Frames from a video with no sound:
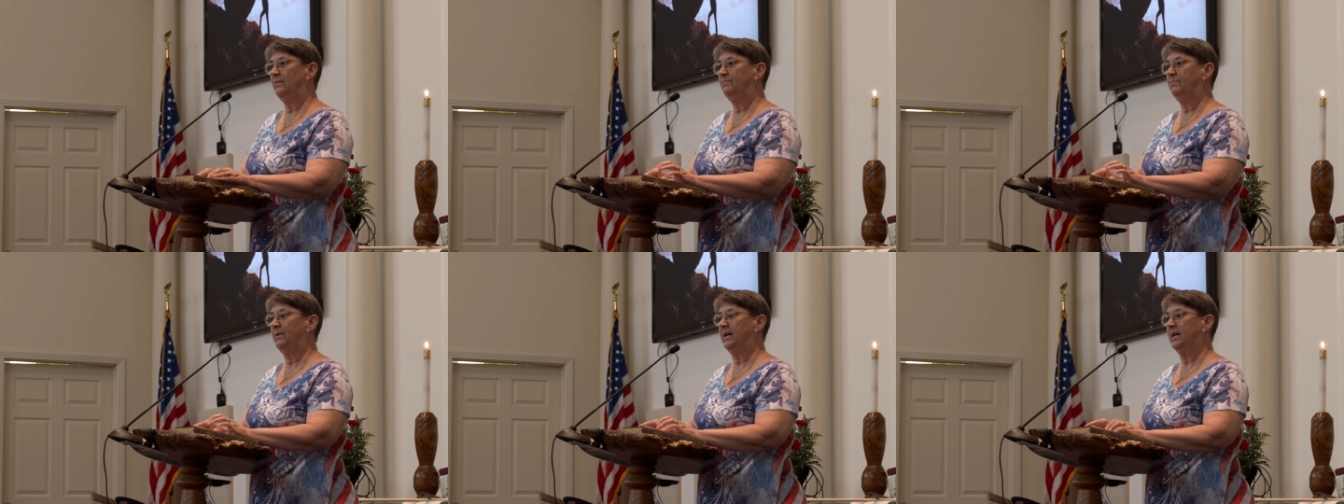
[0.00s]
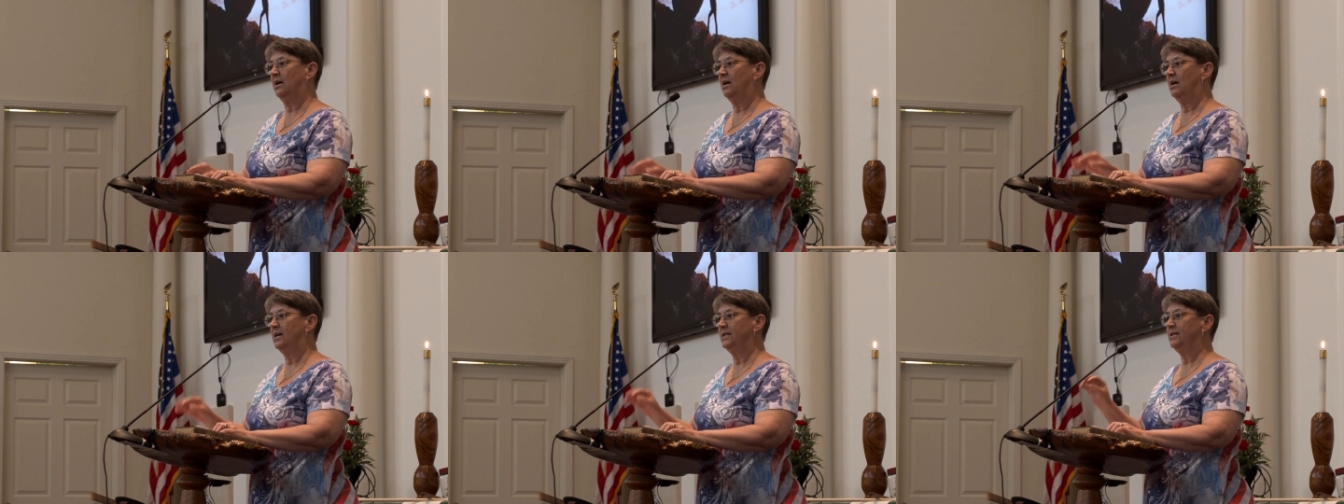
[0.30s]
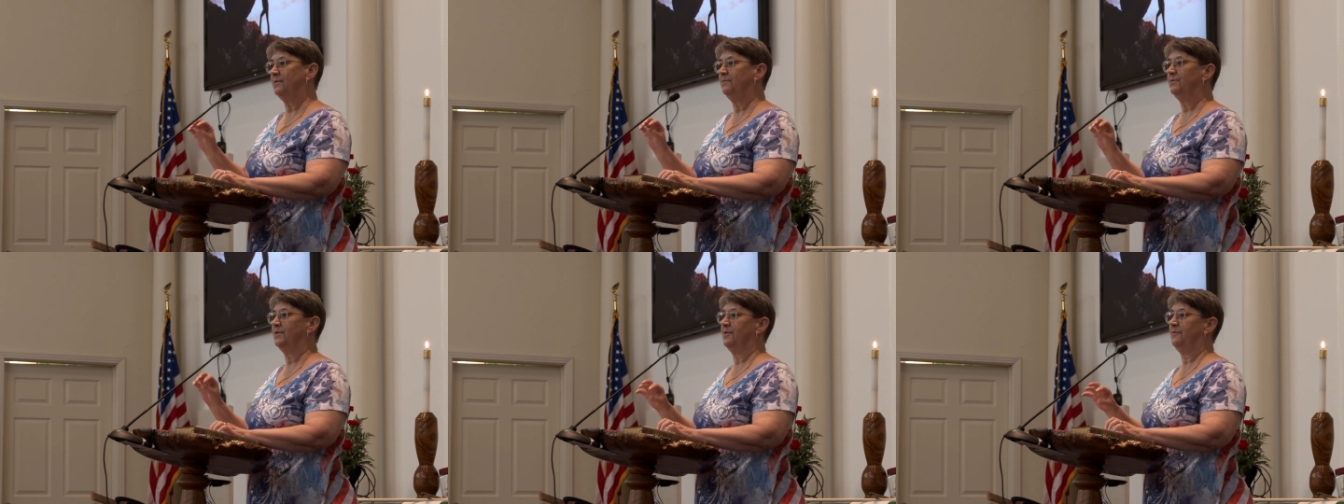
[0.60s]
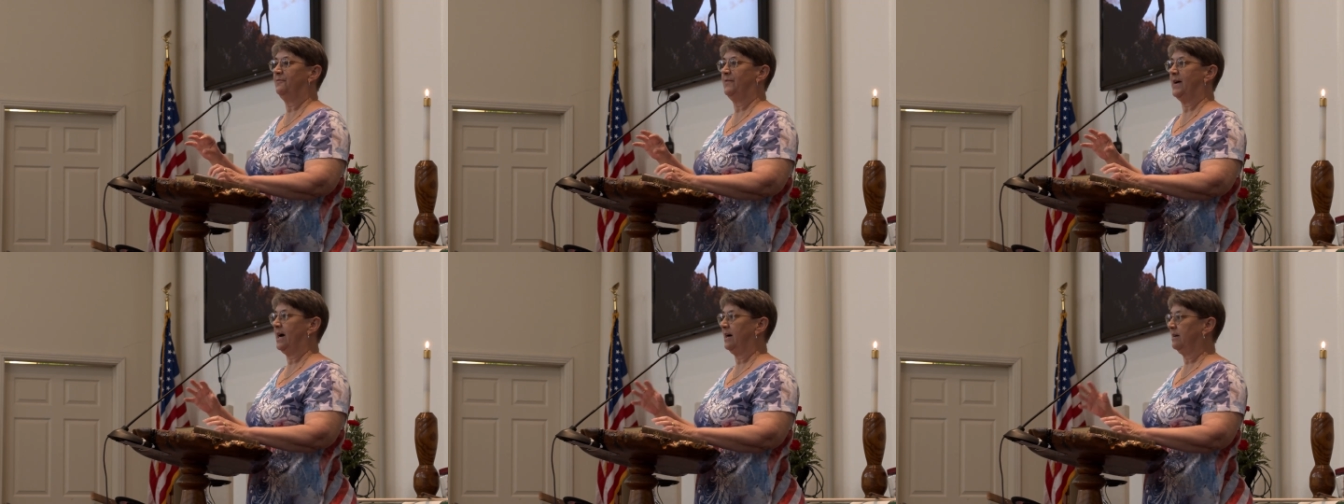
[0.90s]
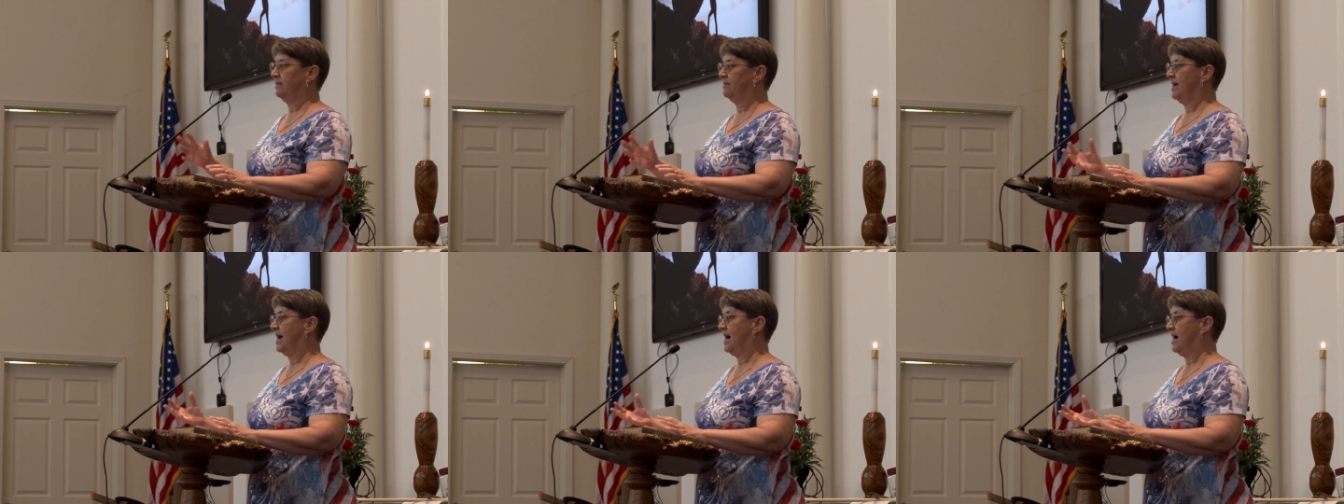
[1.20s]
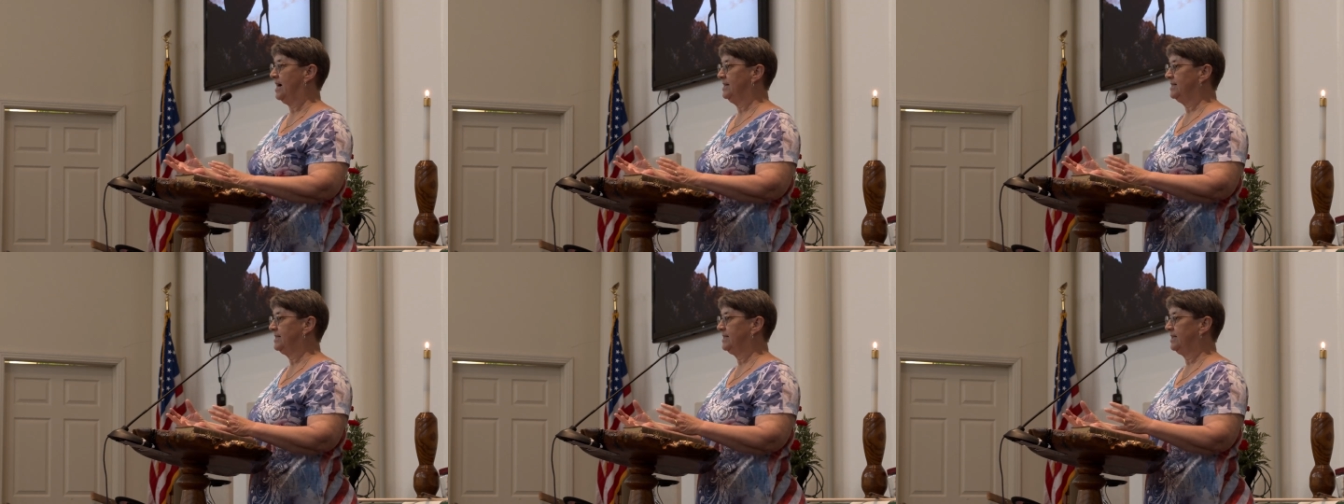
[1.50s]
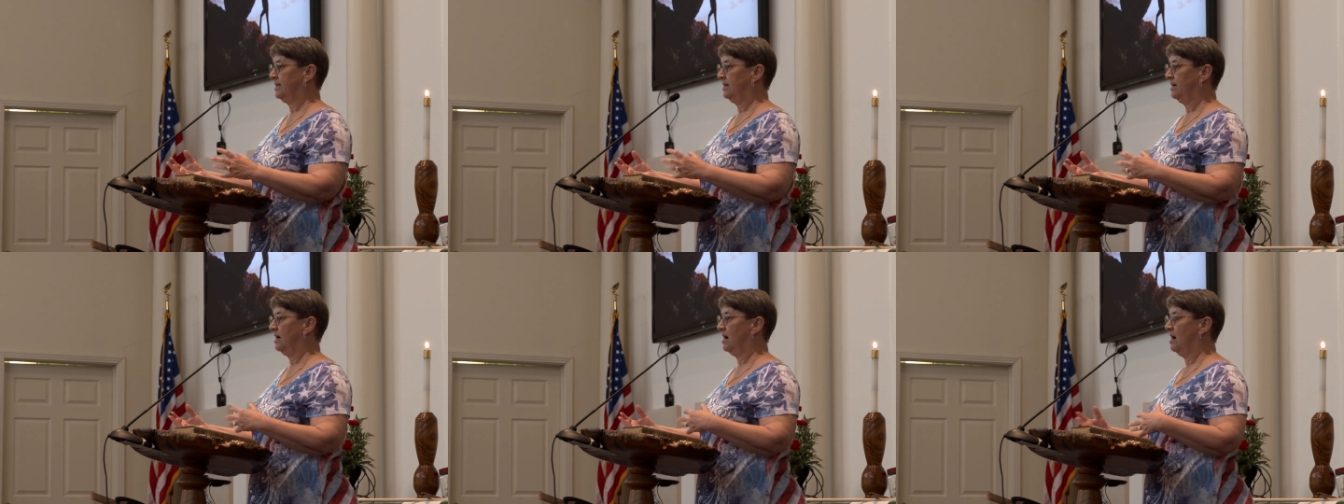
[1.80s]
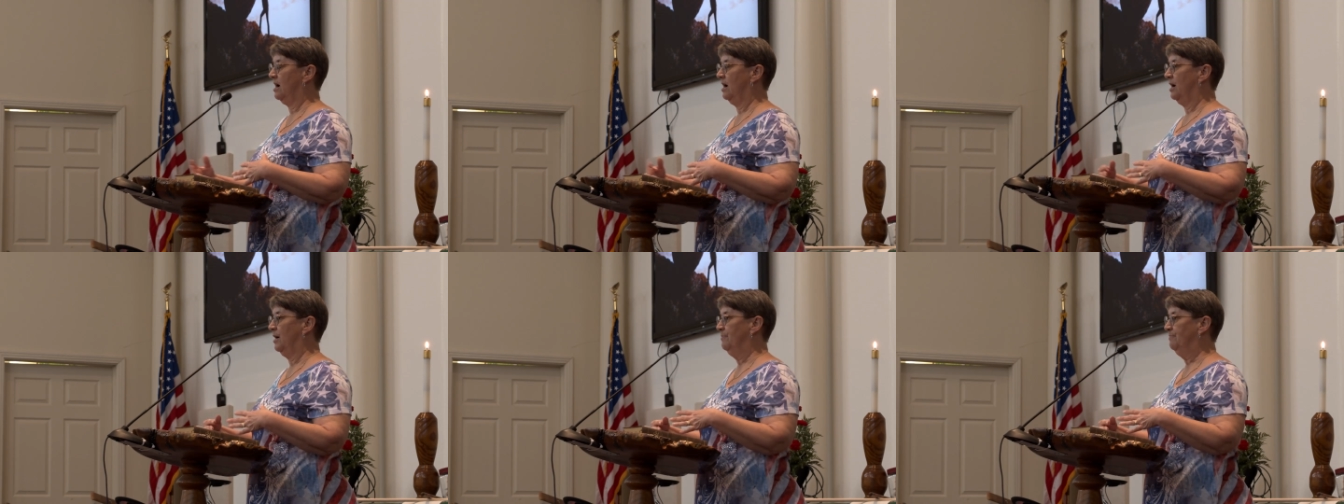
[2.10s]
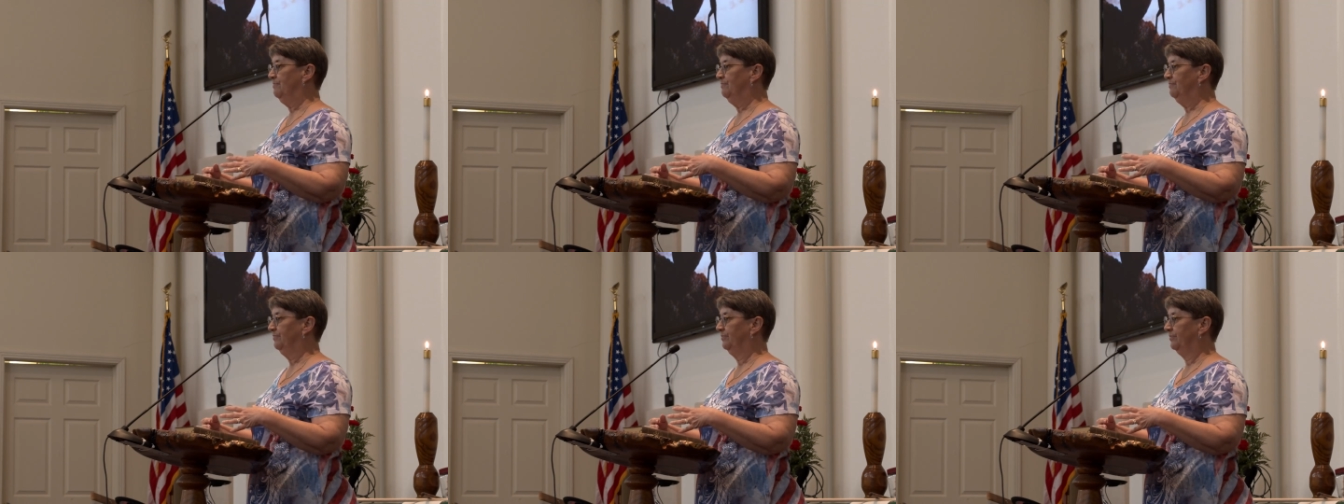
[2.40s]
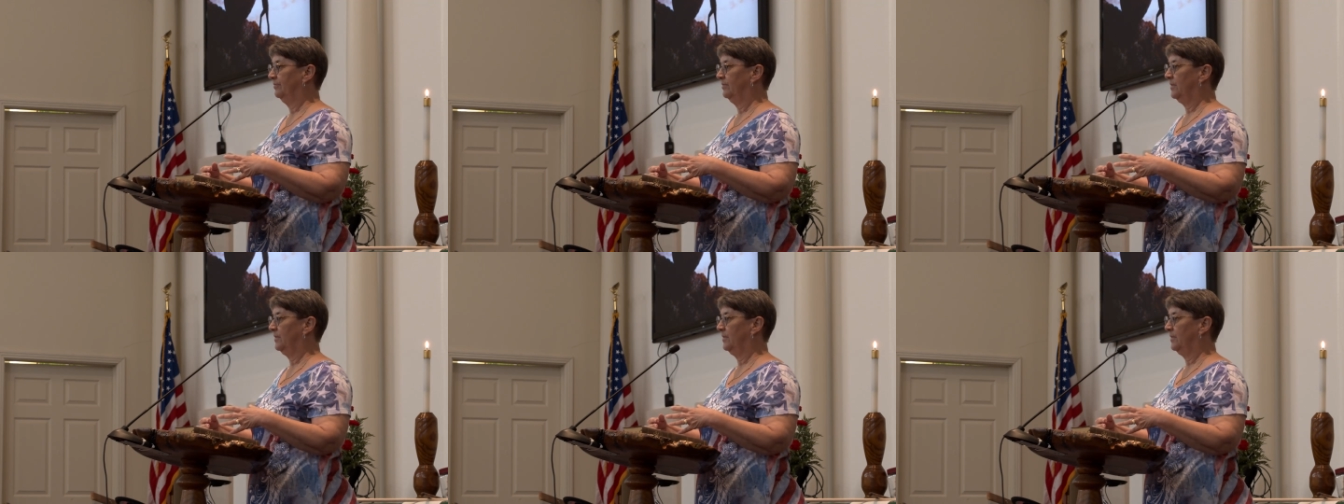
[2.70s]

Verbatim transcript: because of the fact that um,